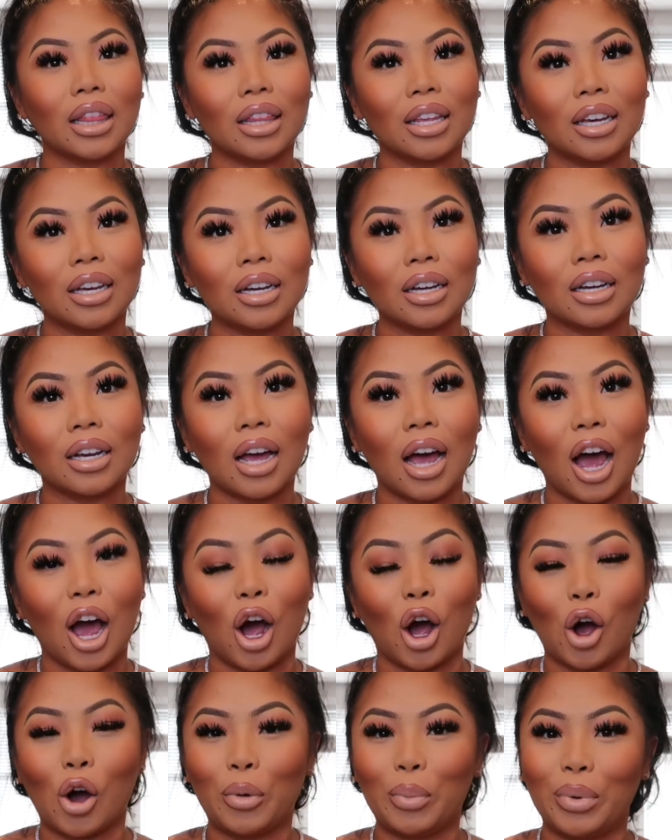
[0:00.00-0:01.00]
look.
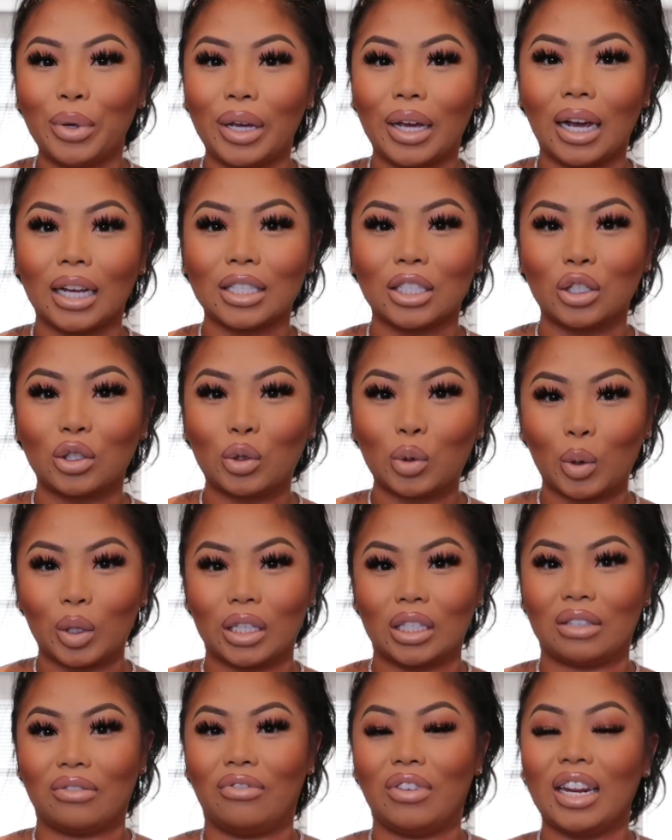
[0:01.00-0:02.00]
I hope you guys enjoyed
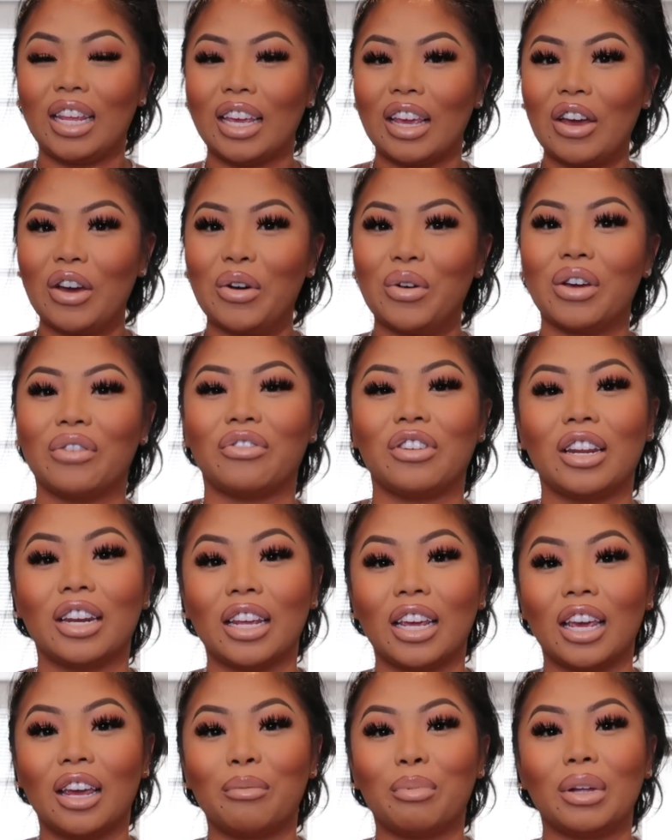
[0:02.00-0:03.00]
this video. If you
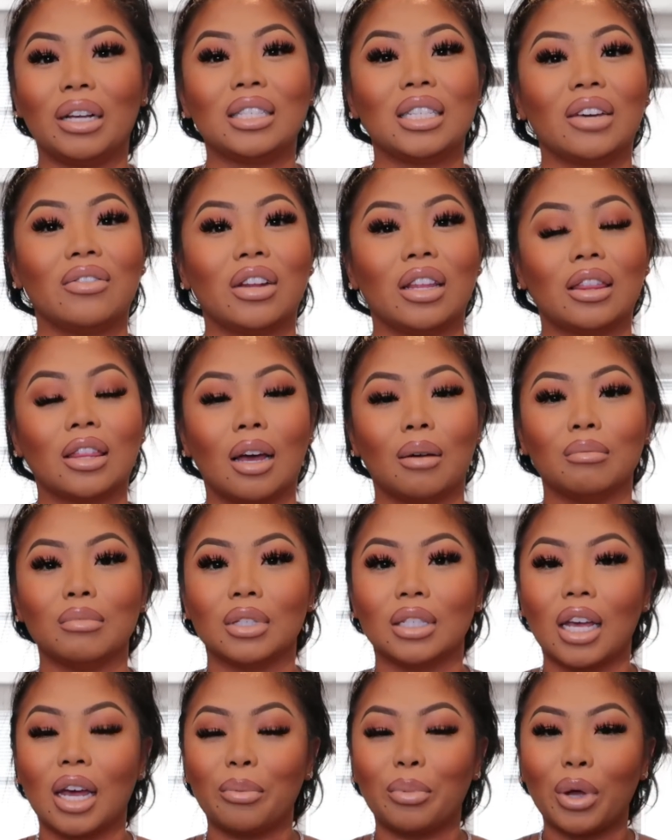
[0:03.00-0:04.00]
did, please give it a
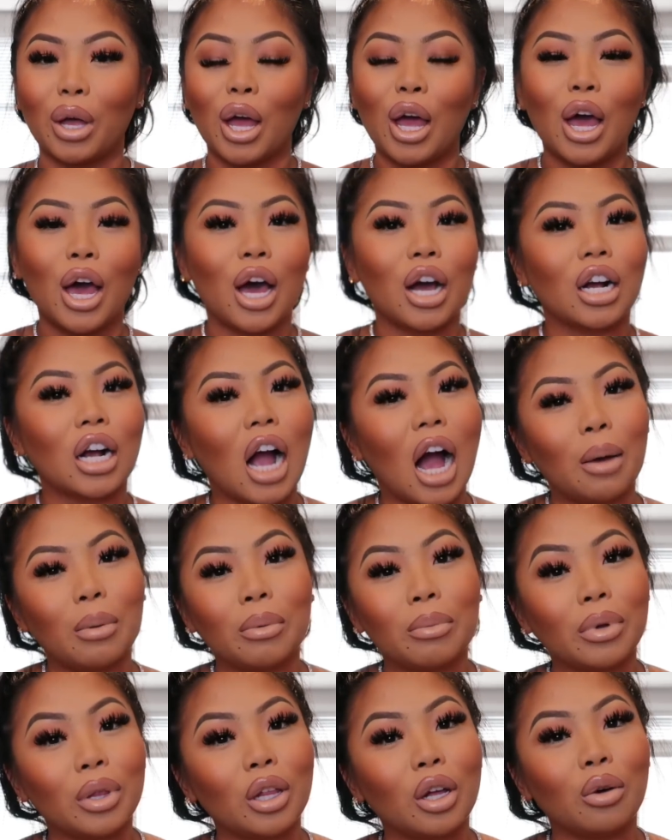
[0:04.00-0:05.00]
thumbs up.
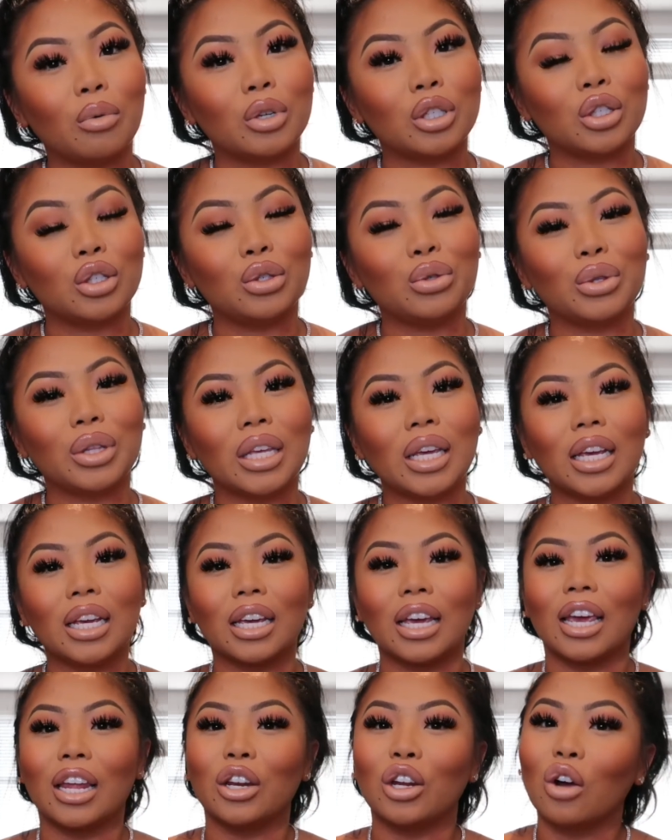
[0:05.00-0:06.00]
Comment below what you
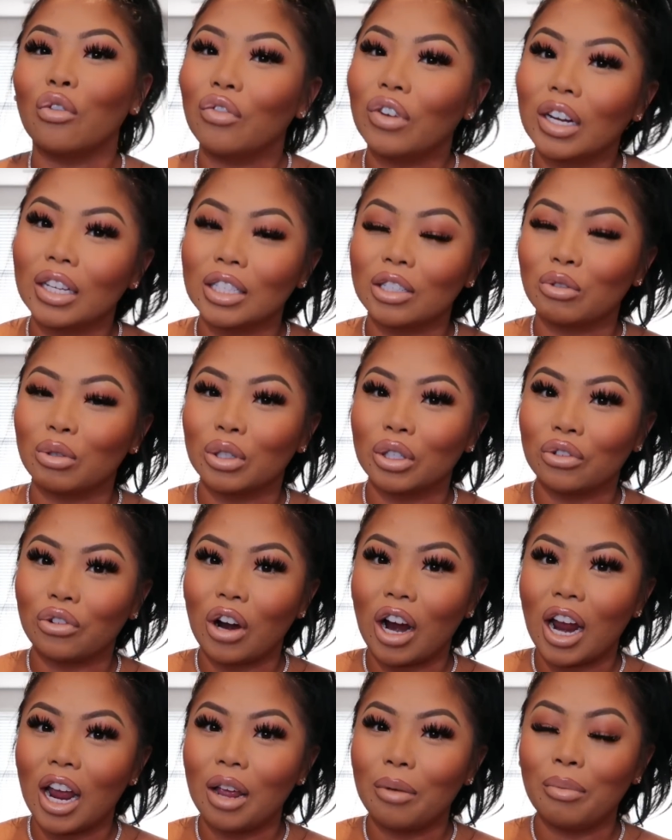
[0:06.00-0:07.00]
think, and don't forget to
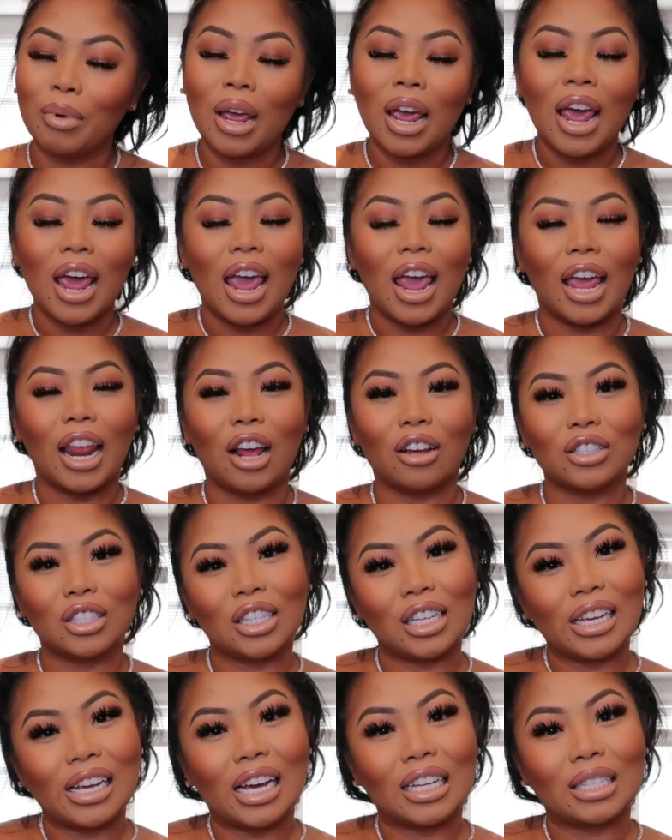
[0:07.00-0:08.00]
subscribe. And I'll
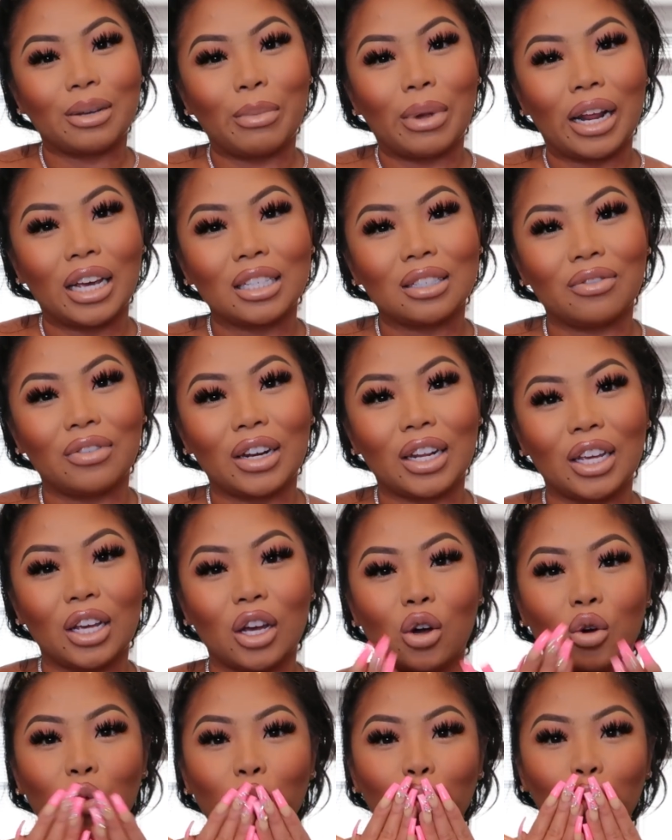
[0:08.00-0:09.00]
see you guys in my next
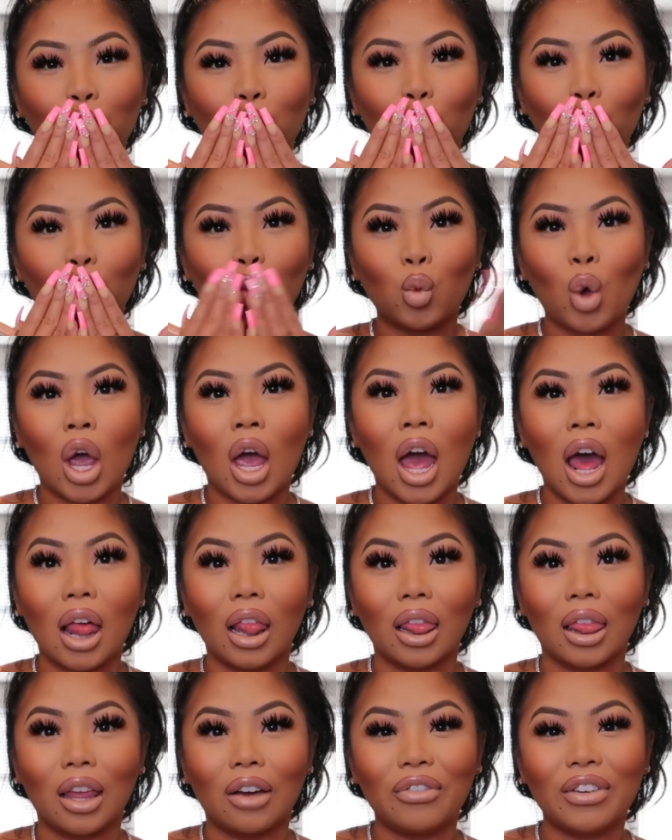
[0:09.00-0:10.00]
video.
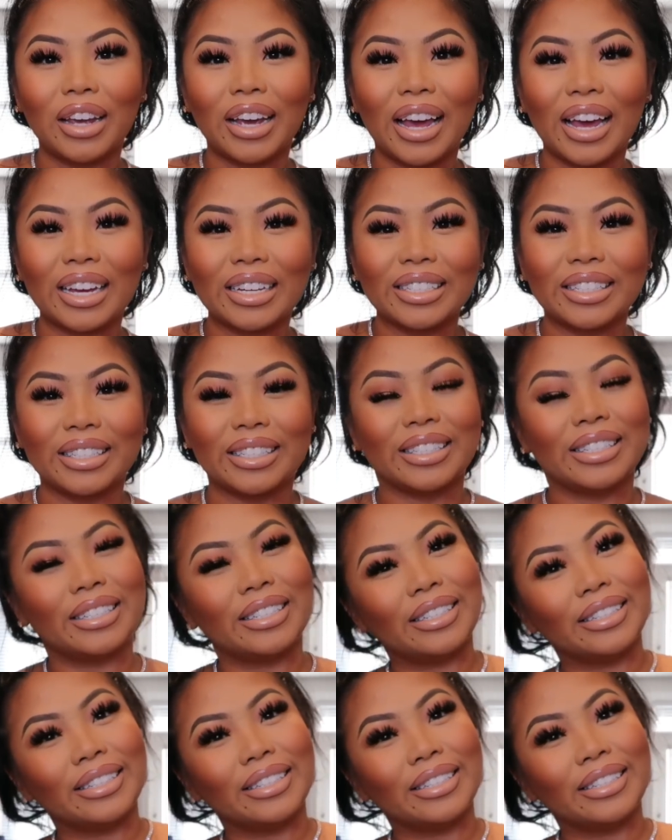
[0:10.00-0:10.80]
Love you guys.